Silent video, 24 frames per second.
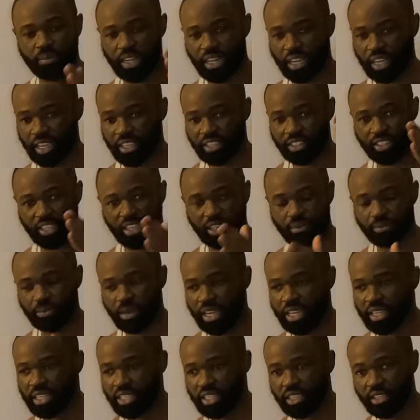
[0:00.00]
Like I said,
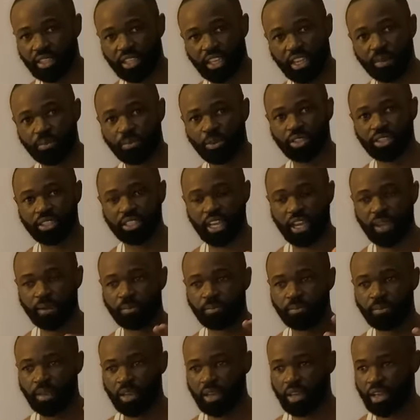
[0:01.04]
Bindin came on
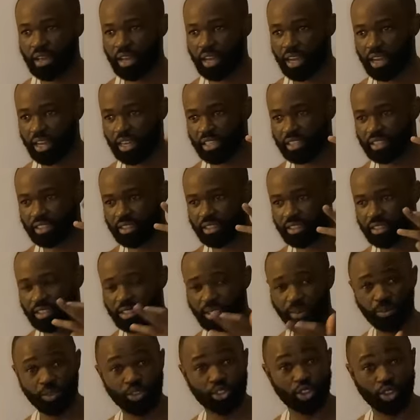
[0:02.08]
time. I
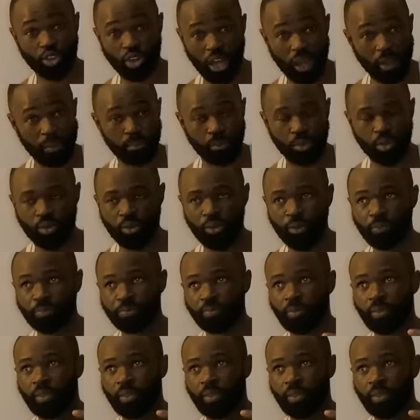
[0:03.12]
seem so humble.